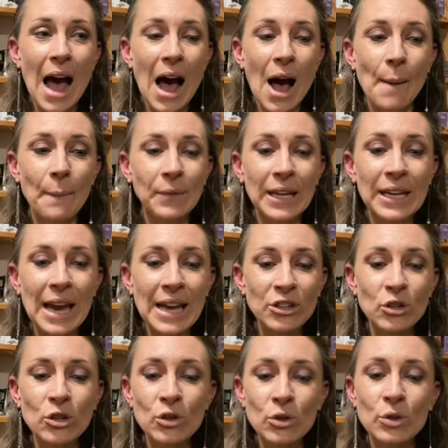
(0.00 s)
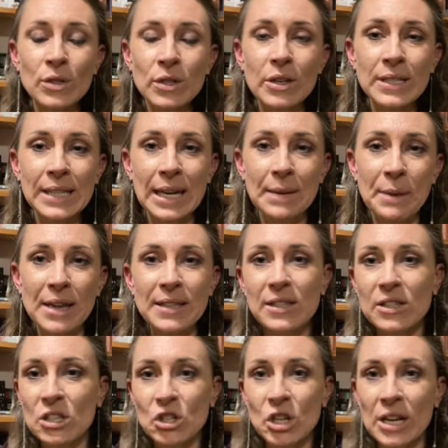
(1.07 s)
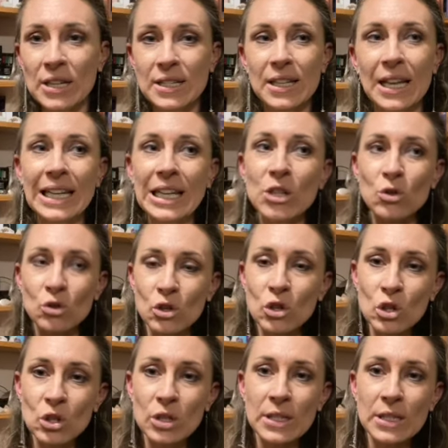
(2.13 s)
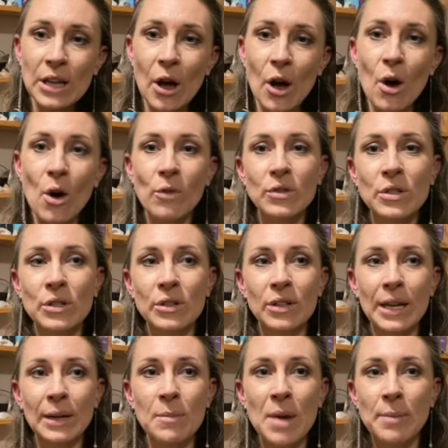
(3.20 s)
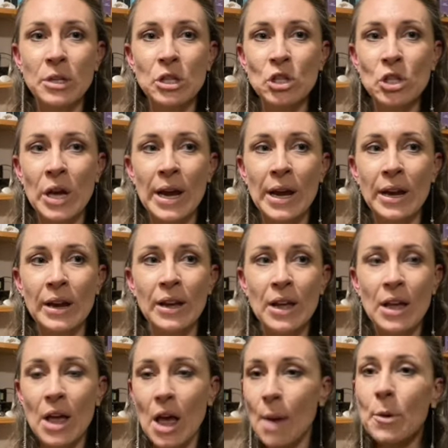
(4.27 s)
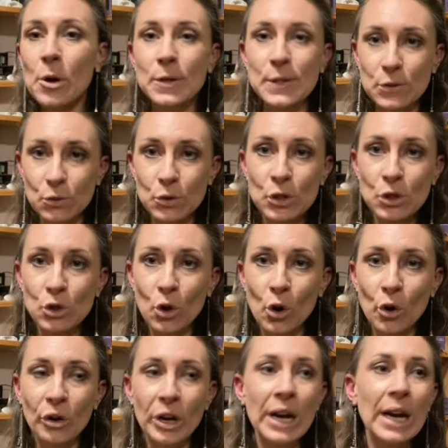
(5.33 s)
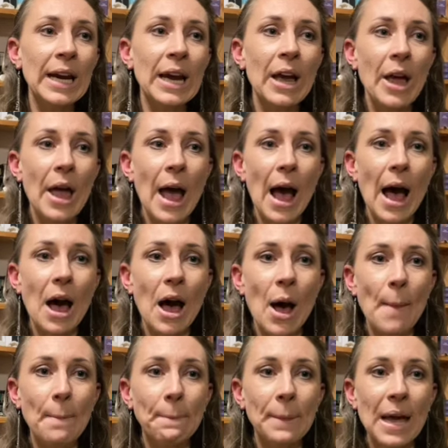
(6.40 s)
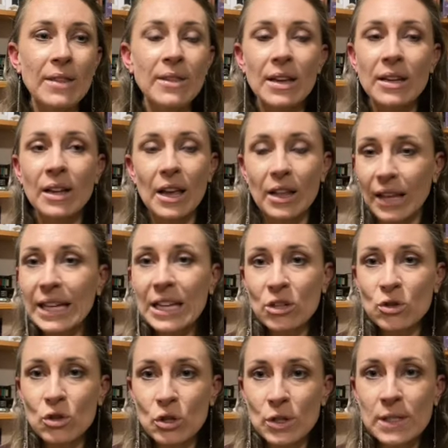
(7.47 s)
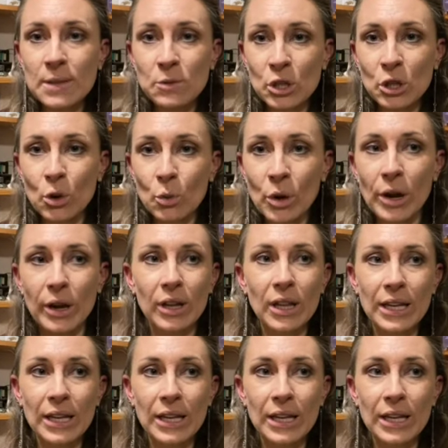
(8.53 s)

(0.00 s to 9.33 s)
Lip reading: And you use those emails as a chance to like introduce yourself, to like maybe share a personal story, and then like introduce them to your work.